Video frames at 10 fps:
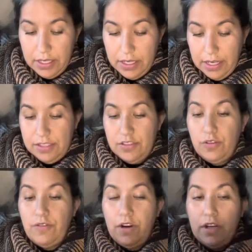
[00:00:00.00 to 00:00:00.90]
And so
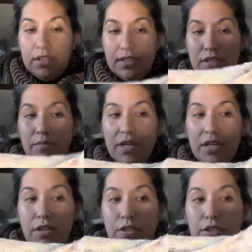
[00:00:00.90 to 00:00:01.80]
far, these are my
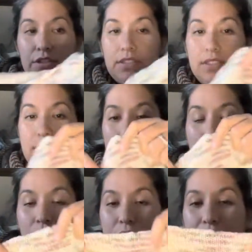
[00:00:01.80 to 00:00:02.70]
colors. This is
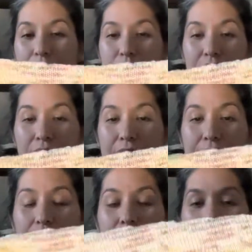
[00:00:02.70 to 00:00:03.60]
called
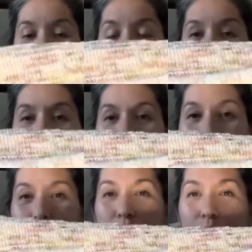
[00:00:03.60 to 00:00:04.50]
Amelia, and this
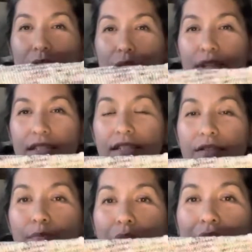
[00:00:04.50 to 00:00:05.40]
colorway was
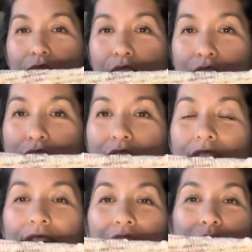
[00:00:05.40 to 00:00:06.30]
inspired
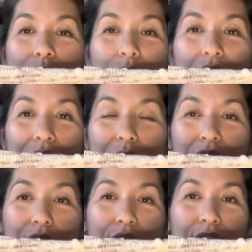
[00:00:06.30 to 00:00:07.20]
by
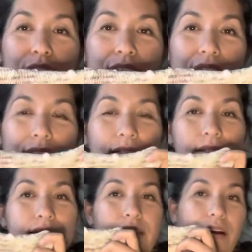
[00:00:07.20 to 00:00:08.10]
my friend
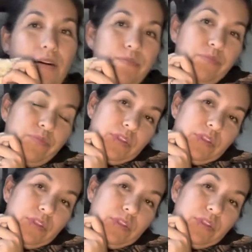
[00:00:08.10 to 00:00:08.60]
Danny's um,